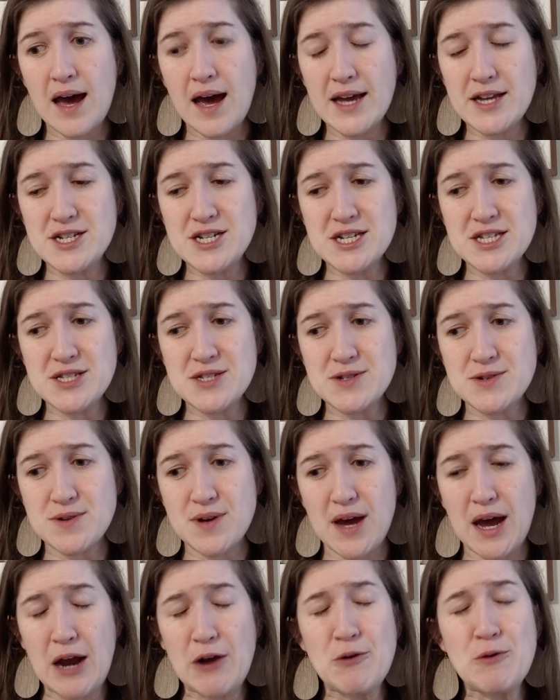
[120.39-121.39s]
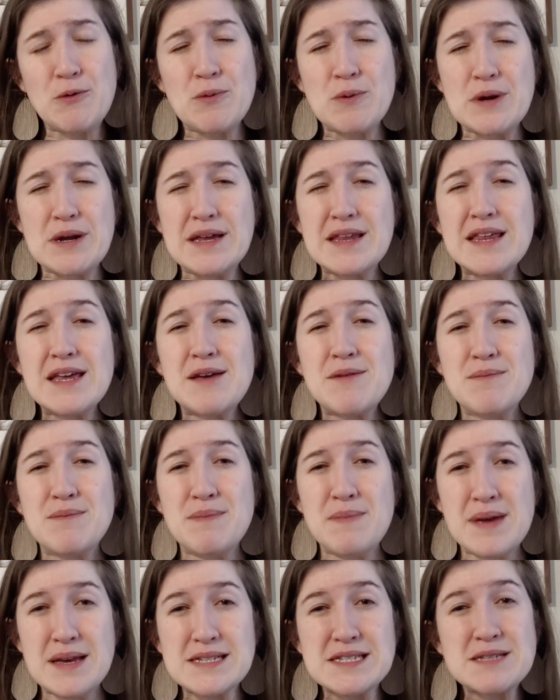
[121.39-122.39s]
I really
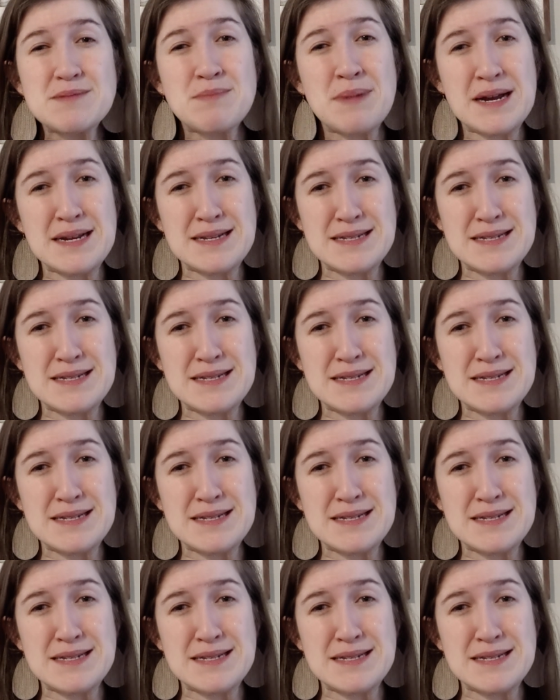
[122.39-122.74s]
miss my